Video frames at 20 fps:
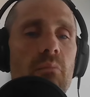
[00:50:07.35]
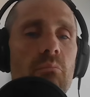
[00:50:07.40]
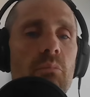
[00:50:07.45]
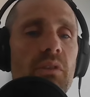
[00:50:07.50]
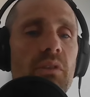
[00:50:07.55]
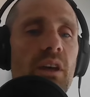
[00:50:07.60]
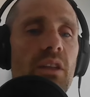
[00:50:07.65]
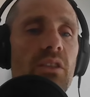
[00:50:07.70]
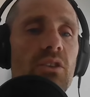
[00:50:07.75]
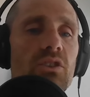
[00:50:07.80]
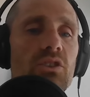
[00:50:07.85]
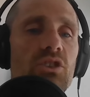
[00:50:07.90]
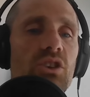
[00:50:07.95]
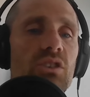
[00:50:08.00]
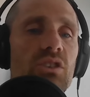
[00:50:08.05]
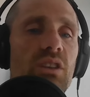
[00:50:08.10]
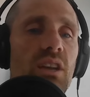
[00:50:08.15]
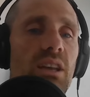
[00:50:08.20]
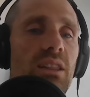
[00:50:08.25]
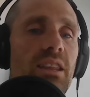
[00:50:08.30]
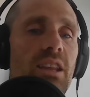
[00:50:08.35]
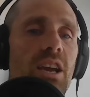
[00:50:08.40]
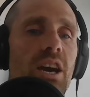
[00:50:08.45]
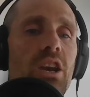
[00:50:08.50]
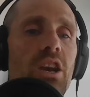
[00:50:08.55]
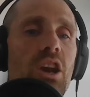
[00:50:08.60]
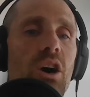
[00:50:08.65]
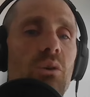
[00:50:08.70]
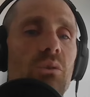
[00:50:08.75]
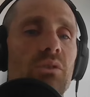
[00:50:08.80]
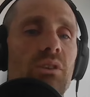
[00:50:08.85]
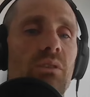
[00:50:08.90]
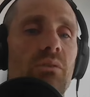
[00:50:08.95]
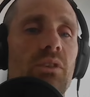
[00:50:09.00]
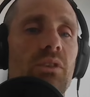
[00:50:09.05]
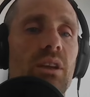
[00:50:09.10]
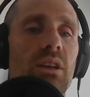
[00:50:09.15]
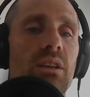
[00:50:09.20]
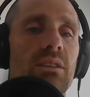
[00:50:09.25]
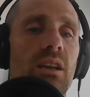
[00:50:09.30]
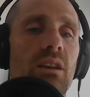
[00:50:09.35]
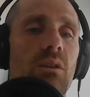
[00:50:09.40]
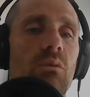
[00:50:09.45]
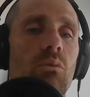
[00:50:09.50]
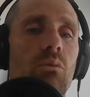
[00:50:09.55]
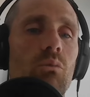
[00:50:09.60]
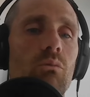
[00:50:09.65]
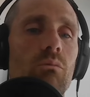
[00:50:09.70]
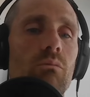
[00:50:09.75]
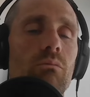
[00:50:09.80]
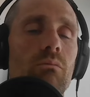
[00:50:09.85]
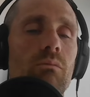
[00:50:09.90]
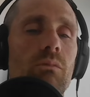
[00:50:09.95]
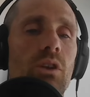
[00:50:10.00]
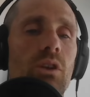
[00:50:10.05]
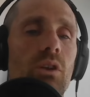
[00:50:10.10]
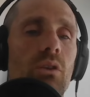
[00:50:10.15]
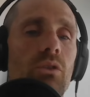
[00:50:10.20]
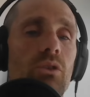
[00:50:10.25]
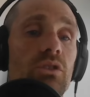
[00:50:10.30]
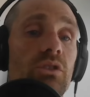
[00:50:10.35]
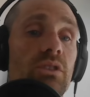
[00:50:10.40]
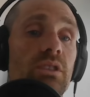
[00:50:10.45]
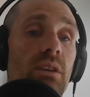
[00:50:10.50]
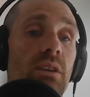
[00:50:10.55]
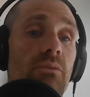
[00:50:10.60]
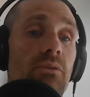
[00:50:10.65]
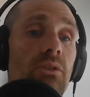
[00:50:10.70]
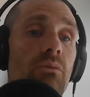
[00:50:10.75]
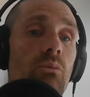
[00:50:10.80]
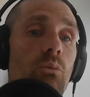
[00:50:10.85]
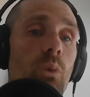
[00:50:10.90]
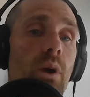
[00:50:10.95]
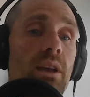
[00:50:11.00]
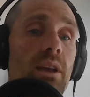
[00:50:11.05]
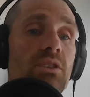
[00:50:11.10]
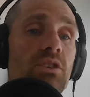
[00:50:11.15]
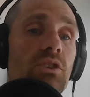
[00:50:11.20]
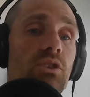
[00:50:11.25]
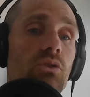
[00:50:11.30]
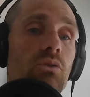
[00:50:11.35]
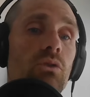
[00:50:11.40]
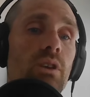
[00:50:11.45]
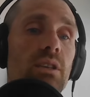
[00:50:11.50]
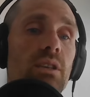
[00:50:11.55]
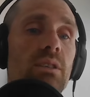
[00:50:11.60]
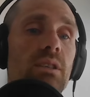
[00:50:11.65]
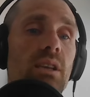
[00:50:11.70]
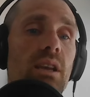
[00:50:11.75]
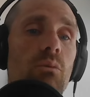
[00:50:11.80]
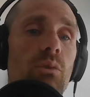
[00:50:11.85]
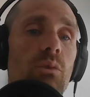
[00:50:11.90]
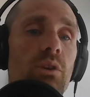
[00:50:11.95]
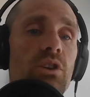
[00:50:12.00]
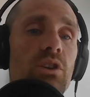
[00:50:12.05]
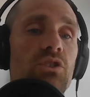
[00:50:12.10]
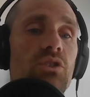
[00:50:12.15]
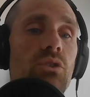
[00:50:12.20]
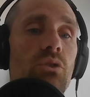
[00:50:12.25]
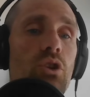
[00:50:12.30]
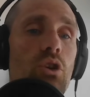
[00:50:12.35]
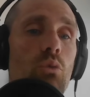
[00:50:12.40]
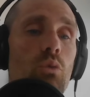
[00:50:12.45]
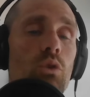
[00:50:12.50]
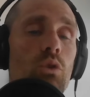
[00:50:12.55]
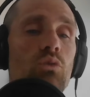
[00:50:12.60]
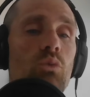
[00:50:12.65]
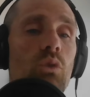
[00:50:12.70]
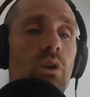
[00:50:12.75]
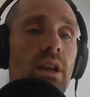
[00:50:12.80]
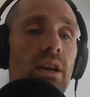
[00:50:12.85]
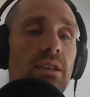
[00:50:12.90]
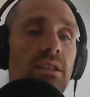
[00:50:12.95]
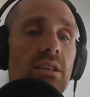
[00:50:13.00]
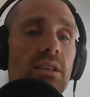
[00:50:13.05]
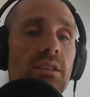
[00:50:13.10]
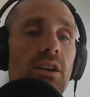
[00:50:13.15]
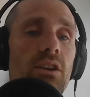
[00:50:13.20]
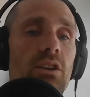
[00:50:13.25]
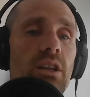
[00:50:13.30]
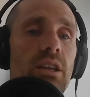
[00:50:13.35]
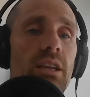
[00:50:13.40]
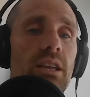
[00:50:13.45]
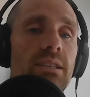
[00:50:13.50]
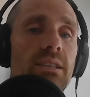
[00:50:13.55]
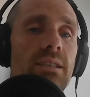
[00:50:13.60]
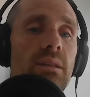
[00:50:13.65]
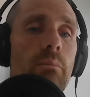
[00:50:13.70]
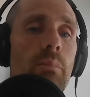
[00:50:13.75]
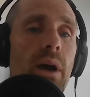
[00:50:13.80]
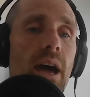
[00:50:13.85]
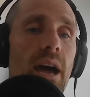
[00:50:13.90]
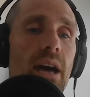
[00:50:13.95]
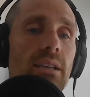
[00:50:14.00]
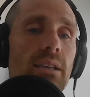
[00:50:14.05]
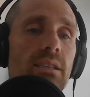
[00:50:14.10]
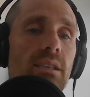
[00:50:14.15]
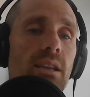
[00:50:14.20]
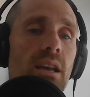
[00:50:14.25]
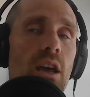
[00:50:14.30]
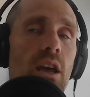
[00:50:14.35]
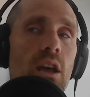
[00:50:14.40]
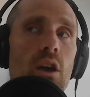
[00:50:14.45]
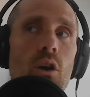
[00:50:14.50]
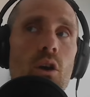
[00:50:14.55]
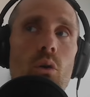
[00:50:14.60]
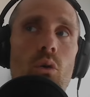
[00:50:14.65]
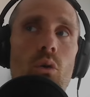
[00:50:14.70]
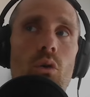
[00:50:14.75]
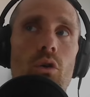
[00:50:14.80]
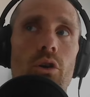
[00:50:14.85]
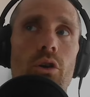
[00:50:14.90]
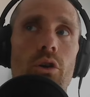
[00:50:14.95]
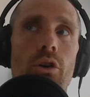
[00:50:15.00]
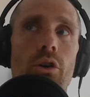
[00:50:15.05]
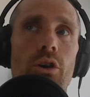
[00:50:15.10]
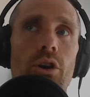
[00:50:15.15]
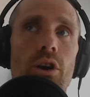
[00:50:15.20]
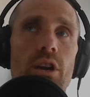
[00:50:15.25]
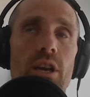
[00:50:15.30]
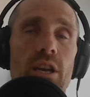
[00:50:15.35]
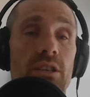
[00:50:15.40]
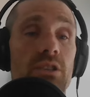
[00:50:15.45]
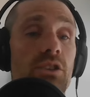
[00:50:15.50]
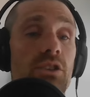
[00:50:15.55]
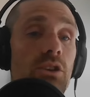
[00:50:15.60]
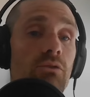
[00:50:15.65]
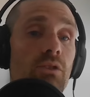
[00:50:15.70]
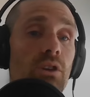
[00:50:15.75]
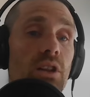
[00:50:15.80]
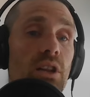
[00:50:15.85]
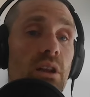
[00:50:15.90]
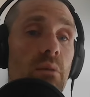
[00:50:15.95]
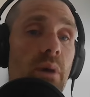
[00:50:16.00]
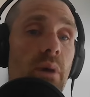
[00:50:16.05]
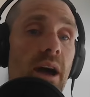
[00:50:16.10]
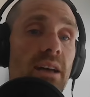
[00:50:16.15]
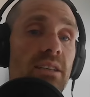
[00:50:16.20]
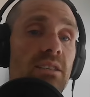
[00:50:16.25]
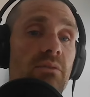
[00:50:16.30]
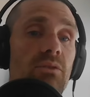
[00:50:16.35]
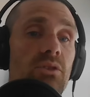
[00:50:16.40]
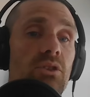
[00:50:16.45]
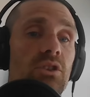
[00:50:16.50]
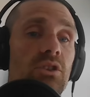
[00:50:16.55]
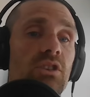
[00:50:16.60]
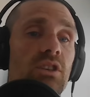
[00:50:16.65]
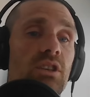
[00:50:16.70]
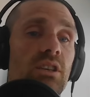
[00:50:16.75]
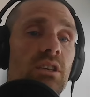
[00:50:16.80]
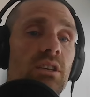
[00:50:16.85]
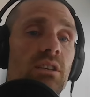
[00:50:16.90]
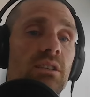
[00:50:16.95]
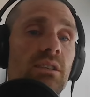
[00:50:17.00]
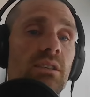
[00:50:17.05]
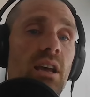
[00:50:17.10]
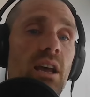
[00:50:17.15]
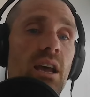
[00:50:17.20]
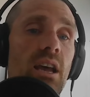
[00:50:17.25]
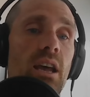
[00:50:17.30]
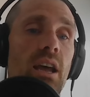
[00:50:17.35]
But then there's just like the unknowns of things like, you know, there's different ways to do this, and we just don't know which one necessarily is the best, or is there really a best versus